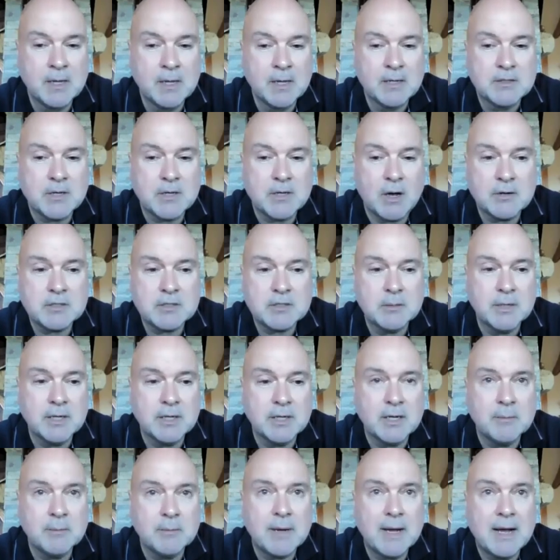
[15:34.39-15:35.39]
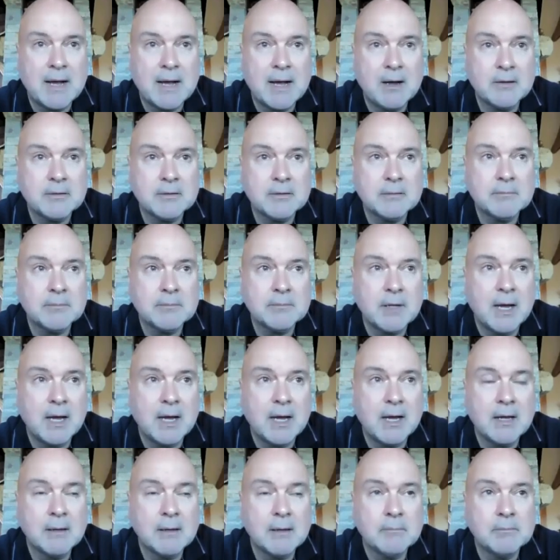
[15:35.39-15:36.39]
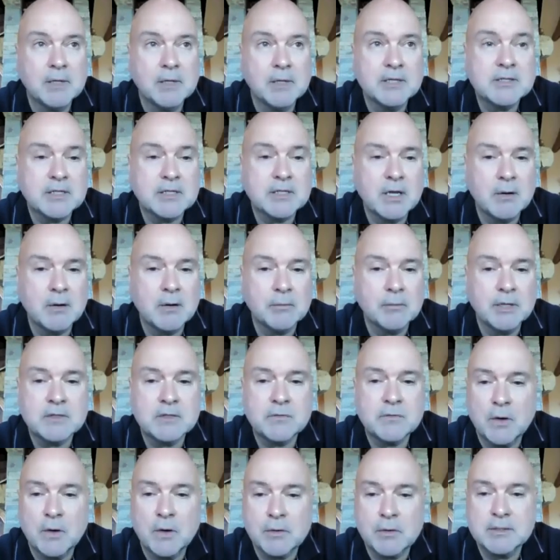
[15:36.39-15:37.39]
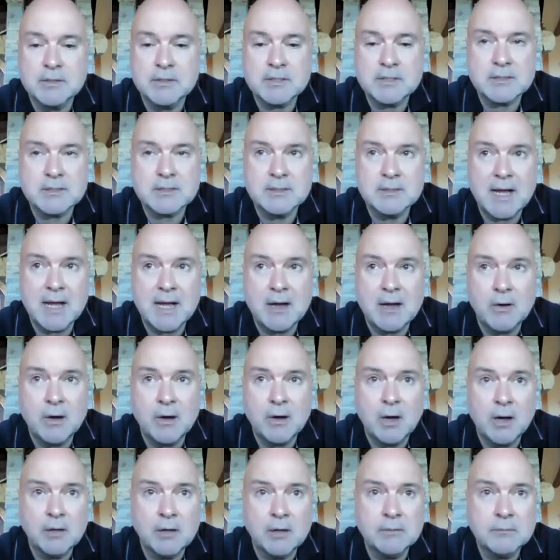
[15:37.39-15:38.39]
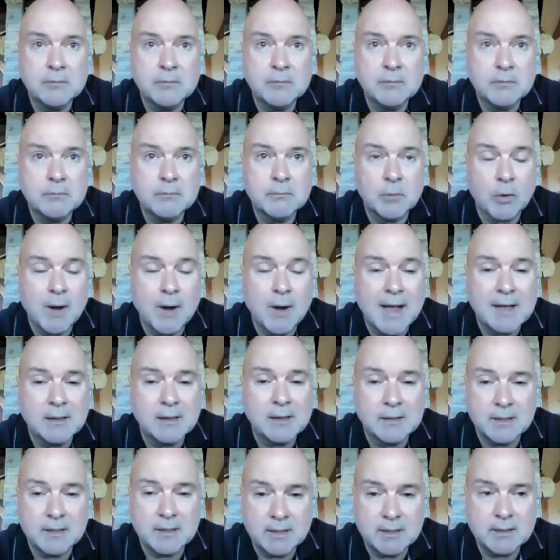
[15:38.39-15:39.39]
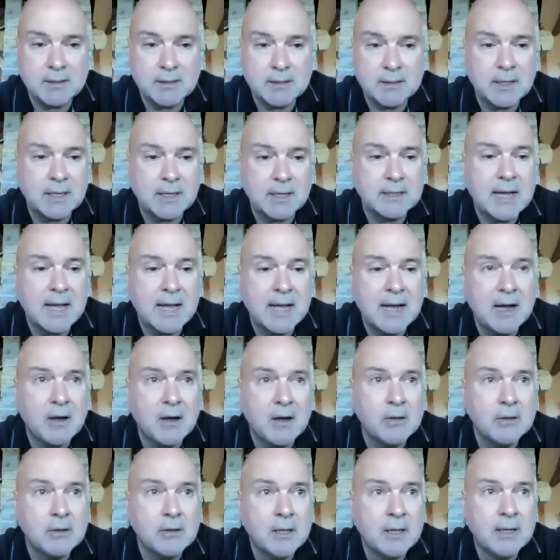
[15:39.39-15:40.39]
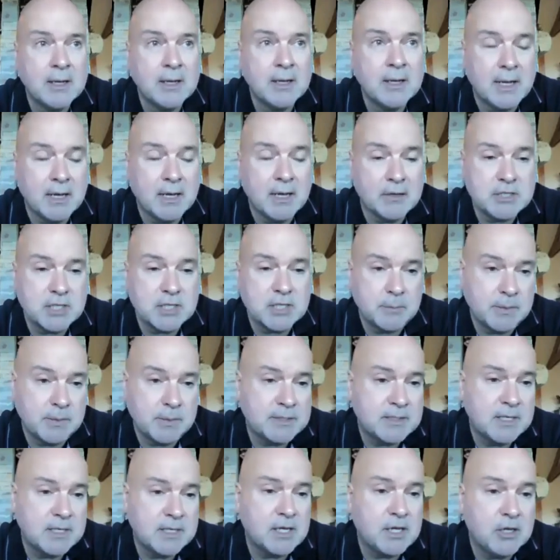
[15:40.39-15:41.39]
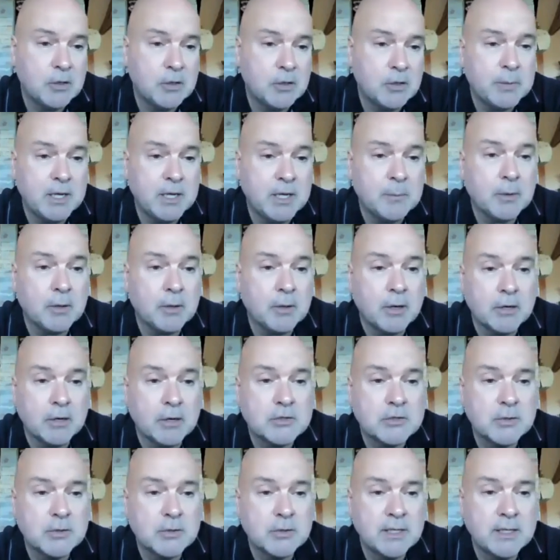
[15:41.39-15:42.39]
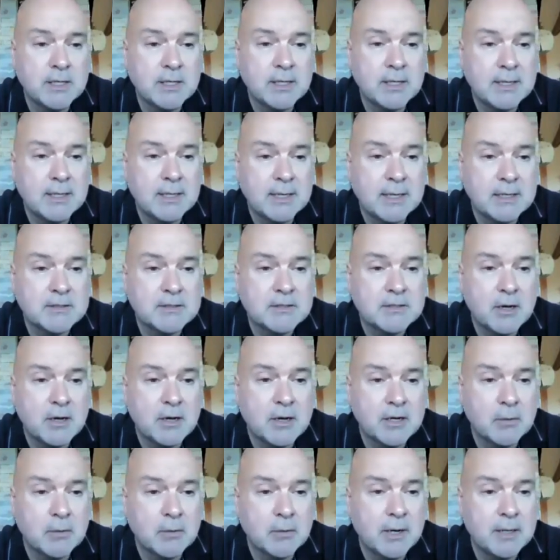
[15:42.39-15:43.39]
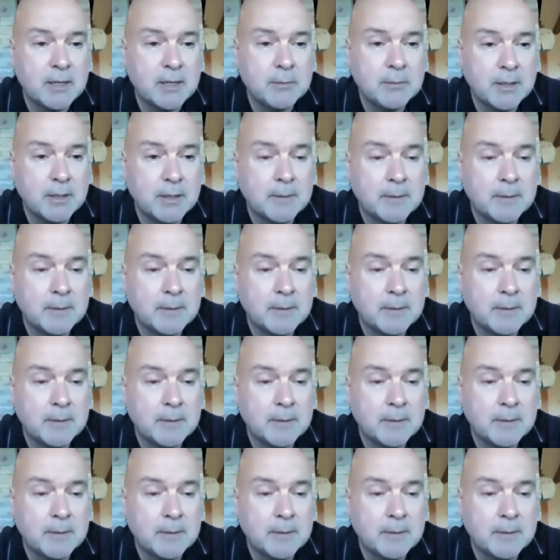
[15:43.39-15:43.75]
Talk to me about, let's focus now on morality and how LGBTQ people are treated in Saudi Arabia.